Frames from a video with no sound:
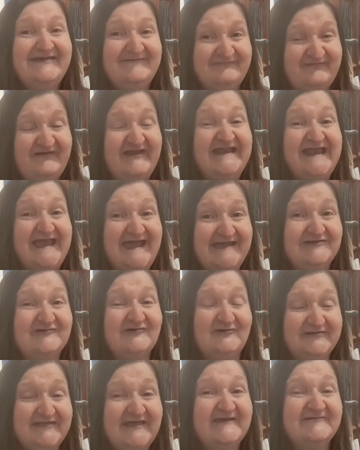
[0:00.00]
very
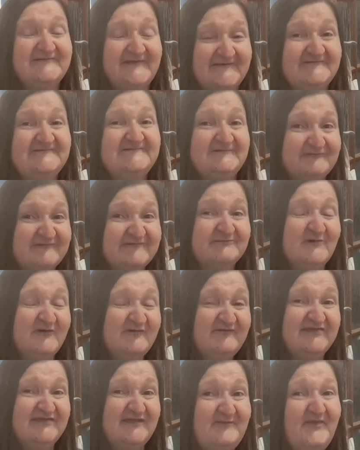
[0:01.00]
ironic since she was
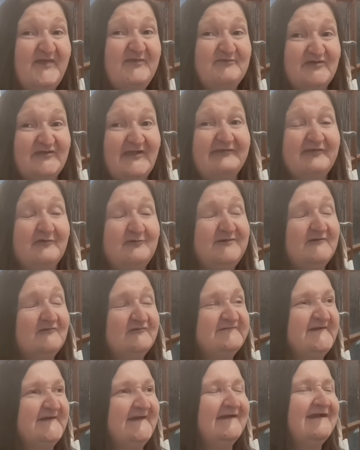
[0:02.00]
moving the people in the
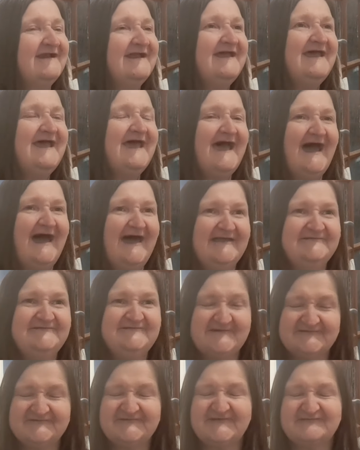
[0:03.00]
wheelchair. And
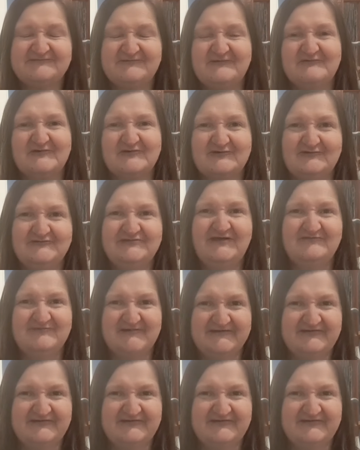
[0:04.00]
just as we were going up the